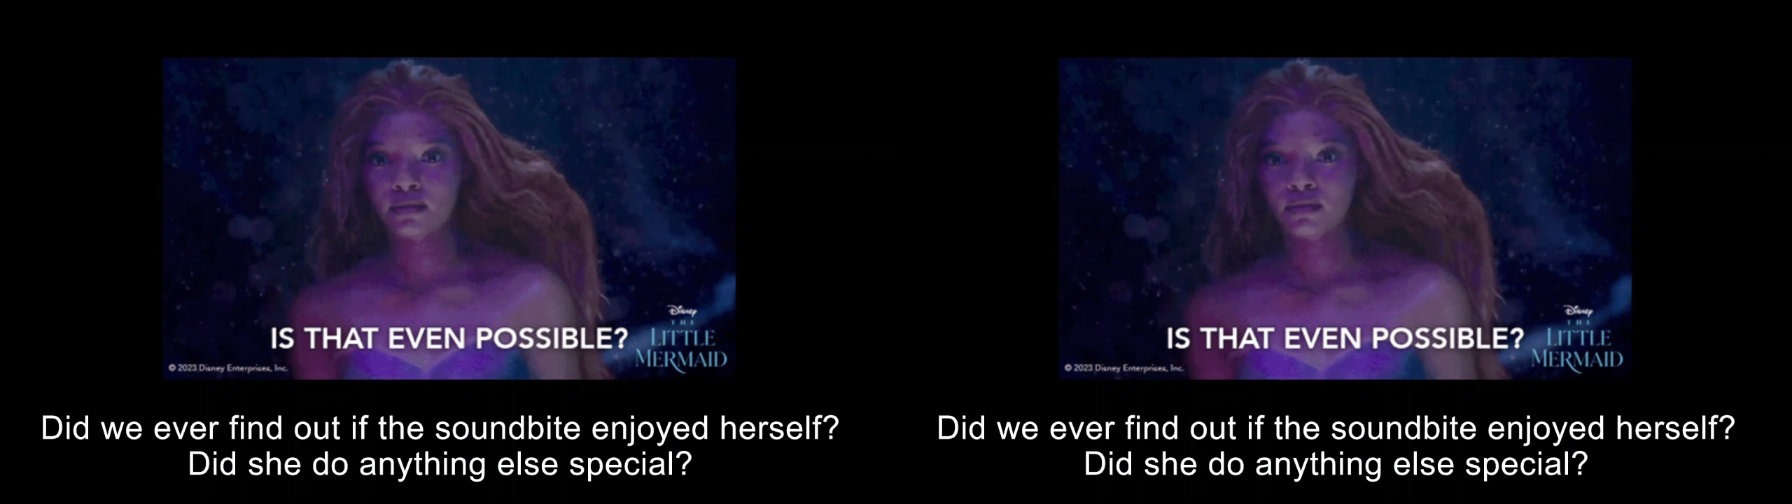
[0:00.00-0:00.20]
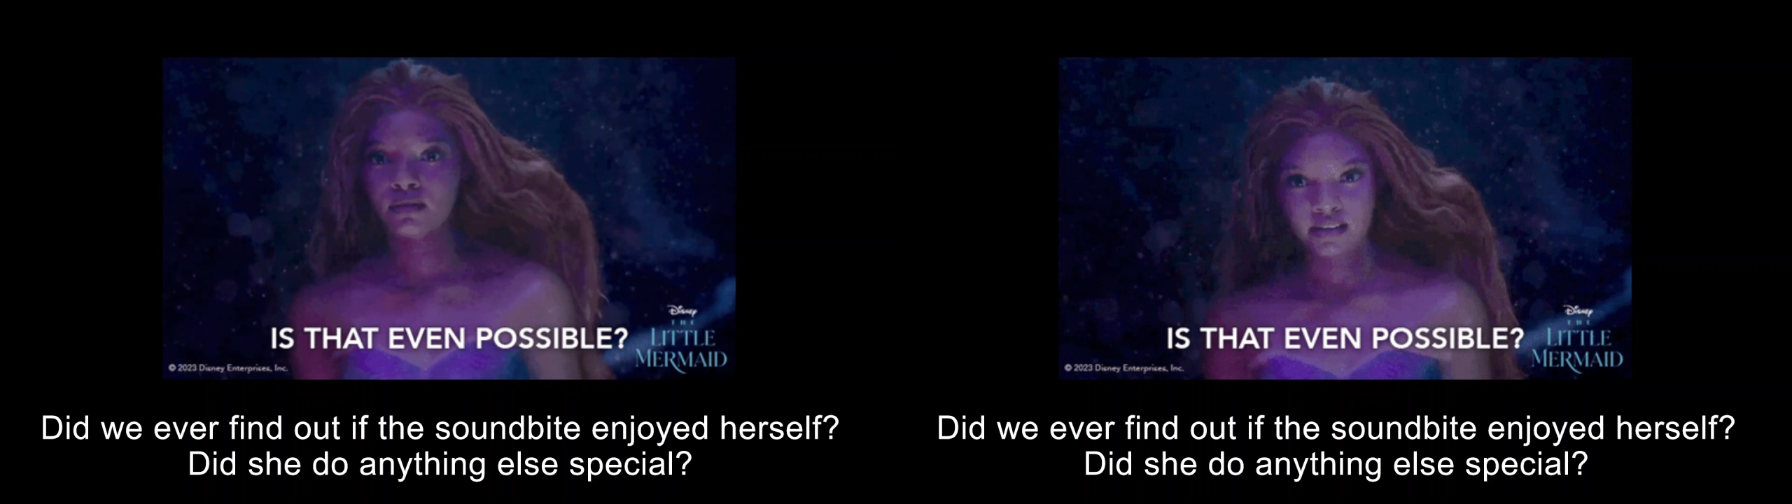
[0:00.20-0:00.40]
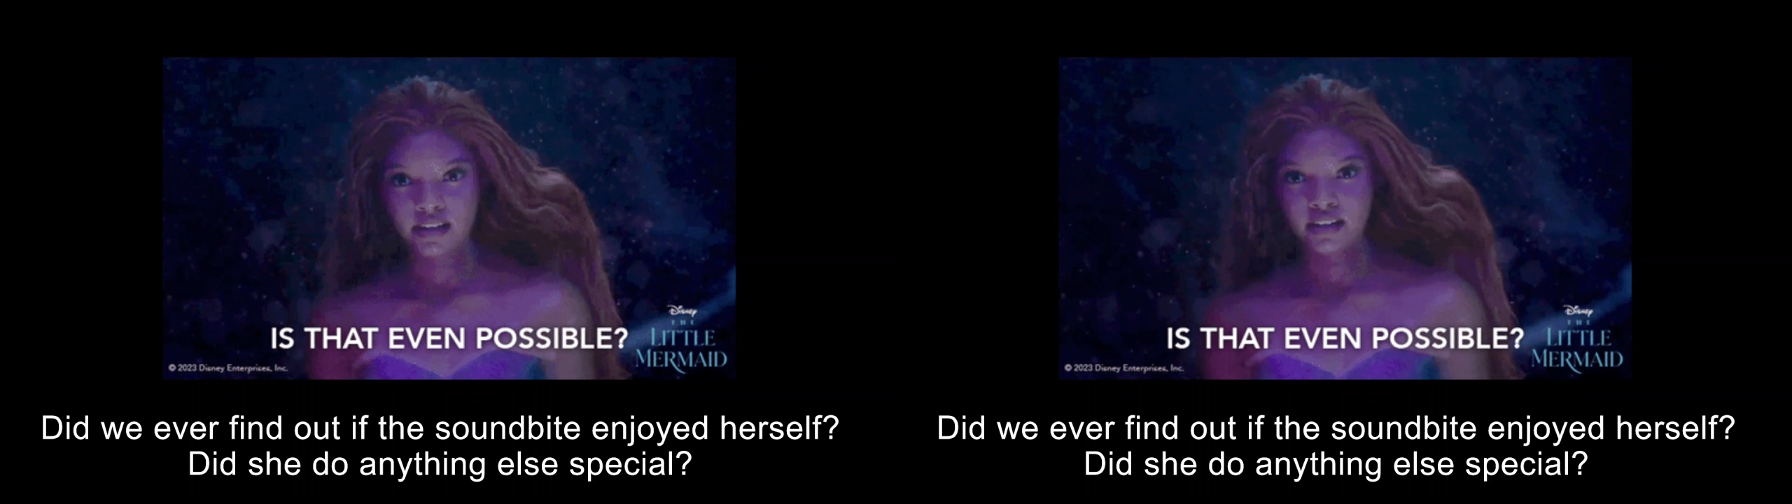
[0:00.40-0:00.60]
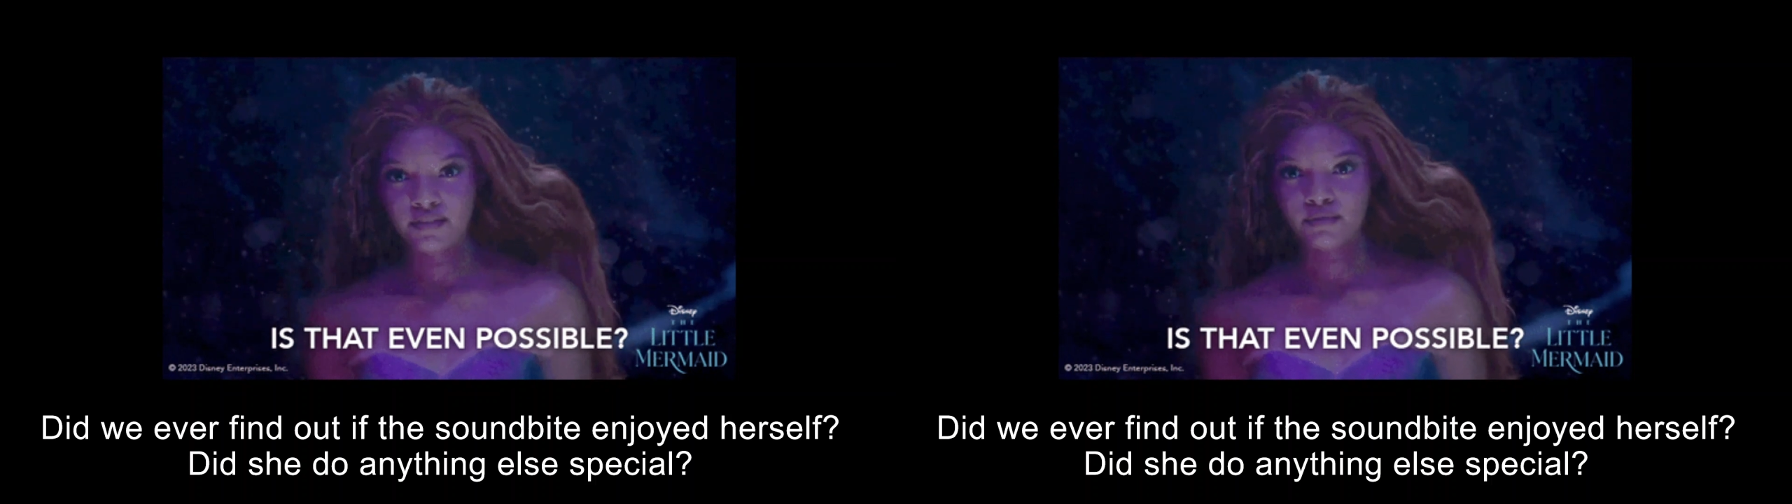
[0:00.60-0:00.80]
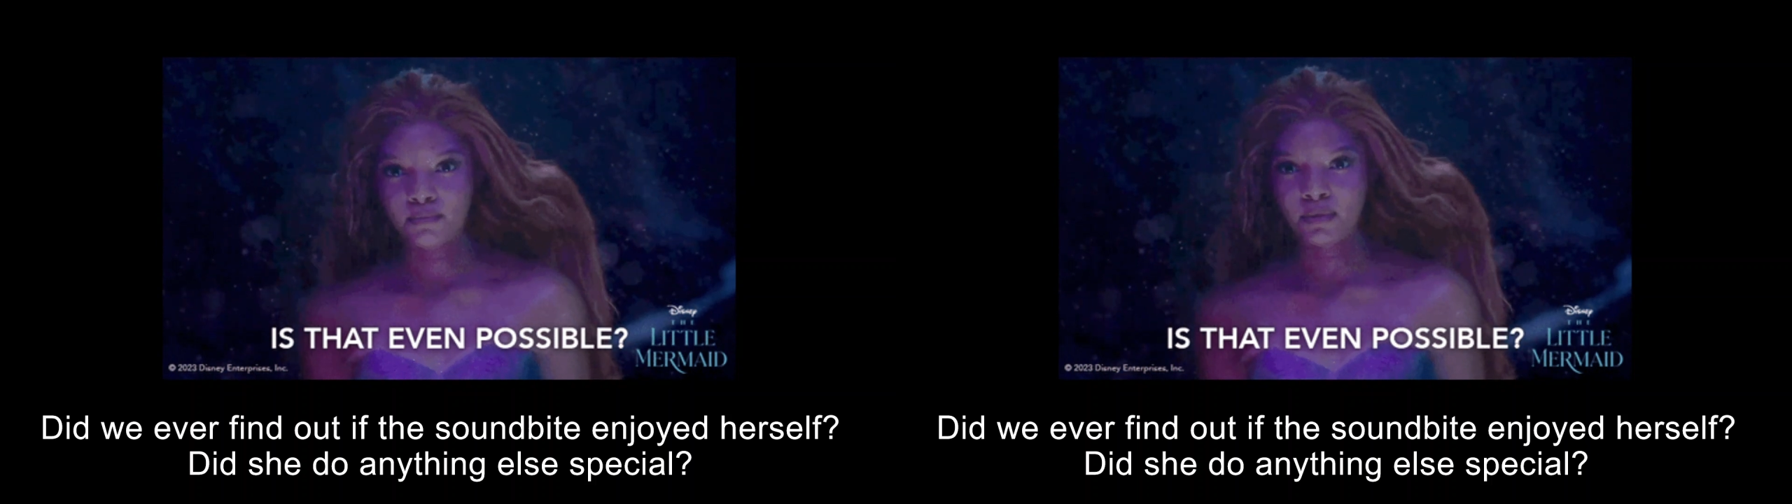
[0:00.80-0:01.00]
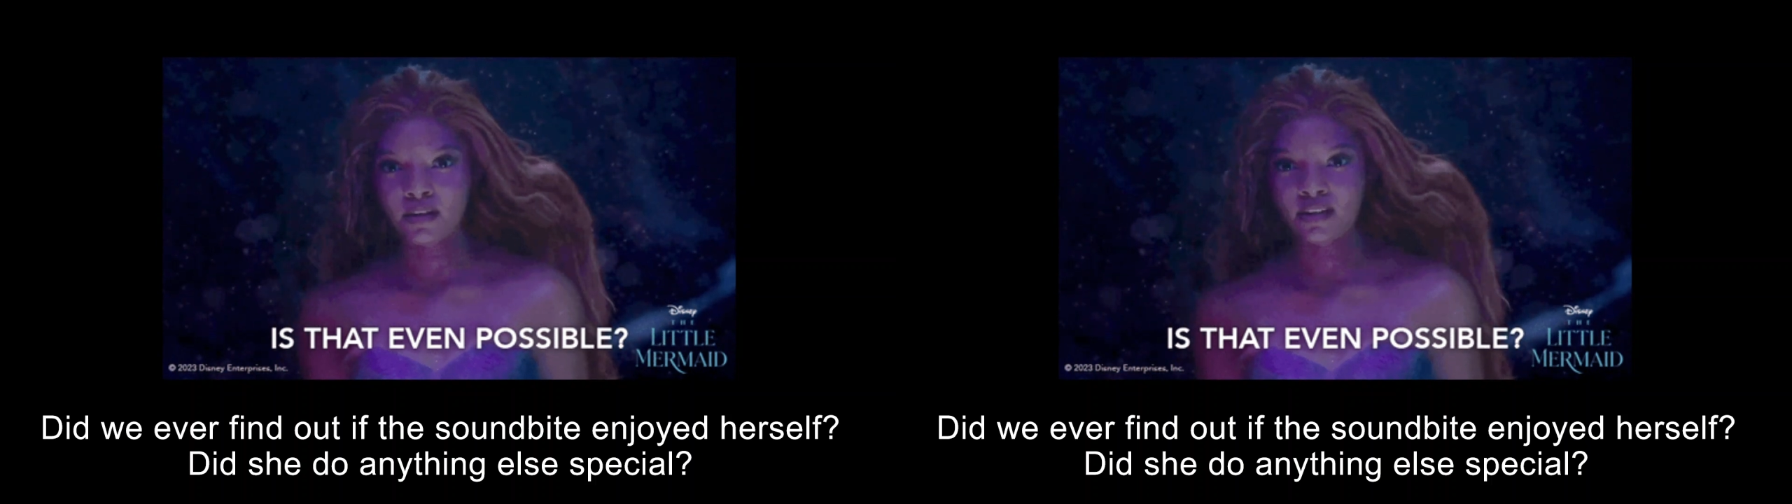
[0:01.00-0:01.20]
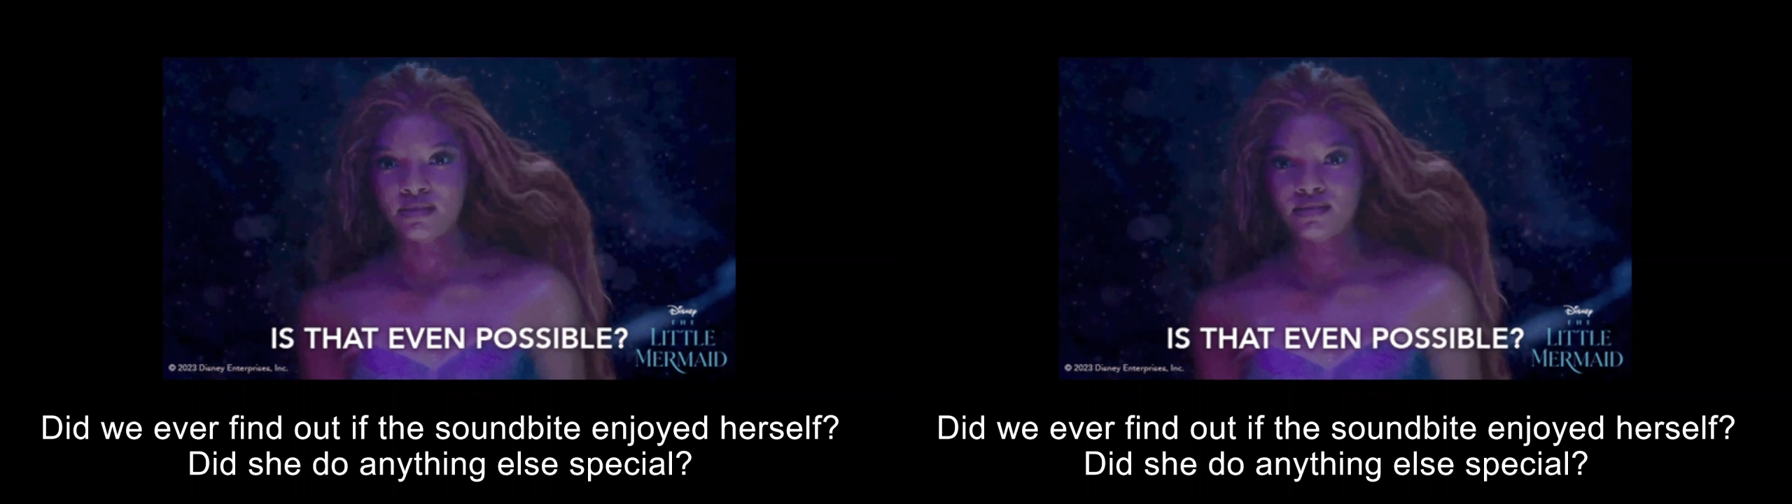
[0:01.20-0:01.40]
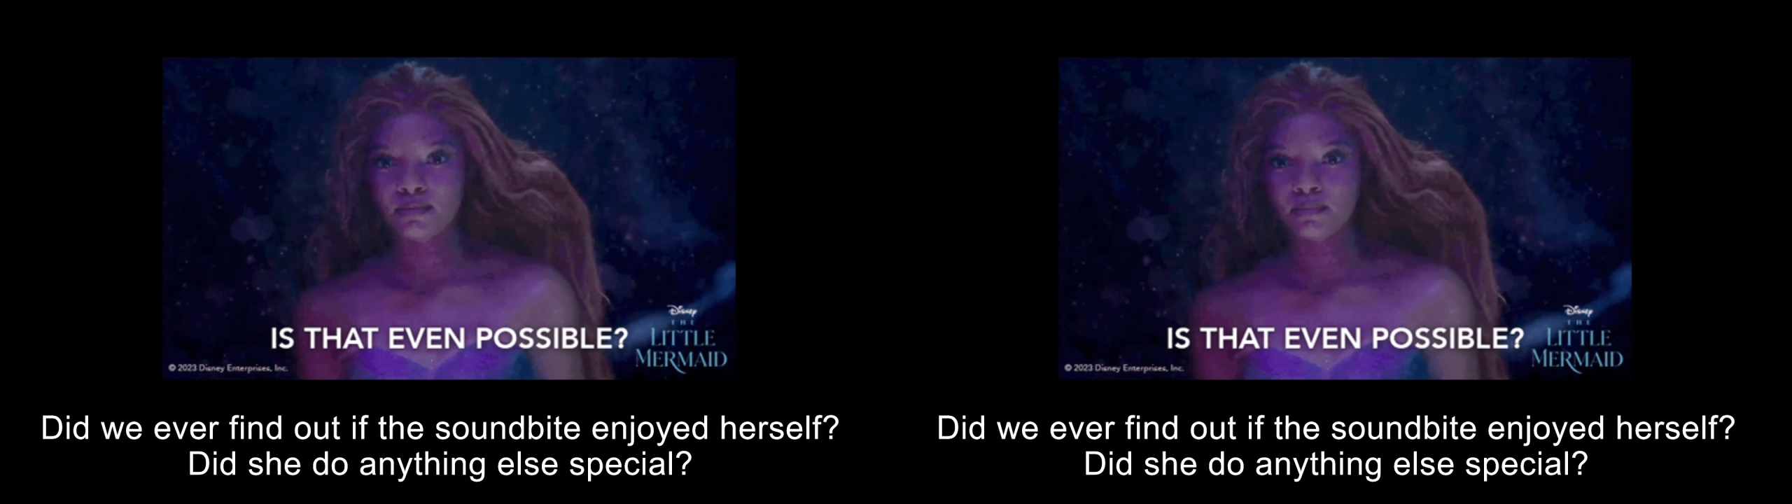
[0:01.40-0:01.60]
my cousins and all
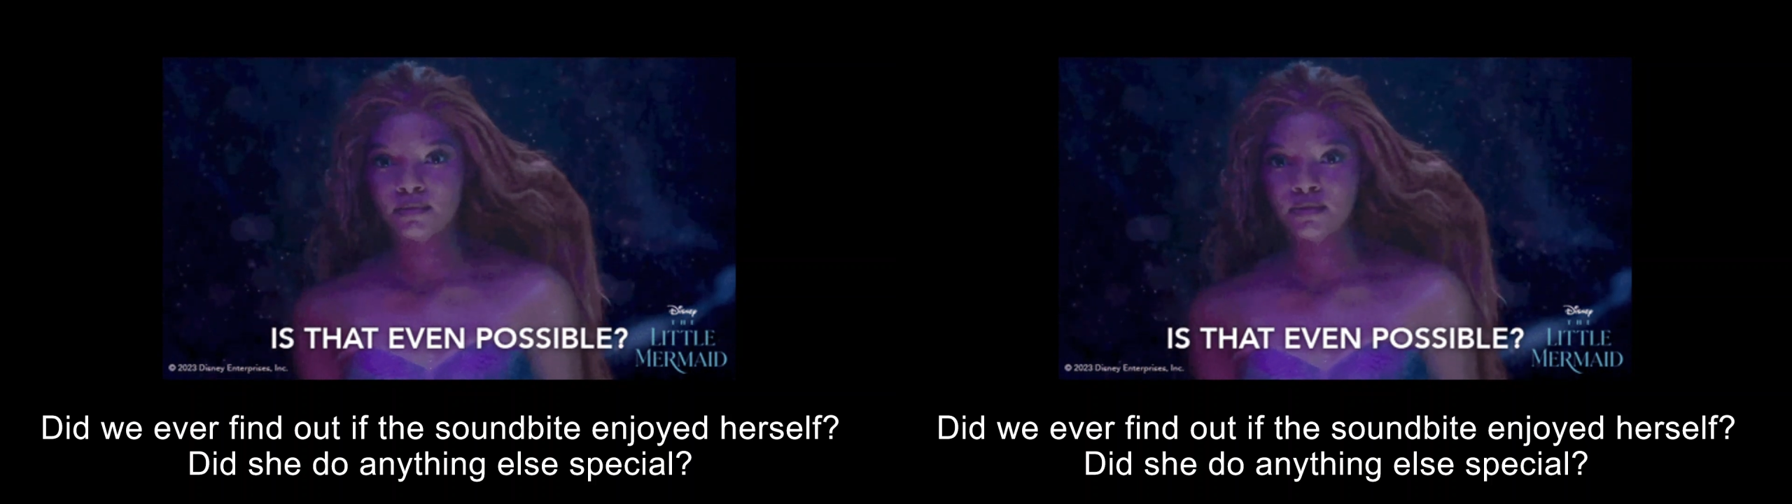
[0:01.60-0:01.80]
that.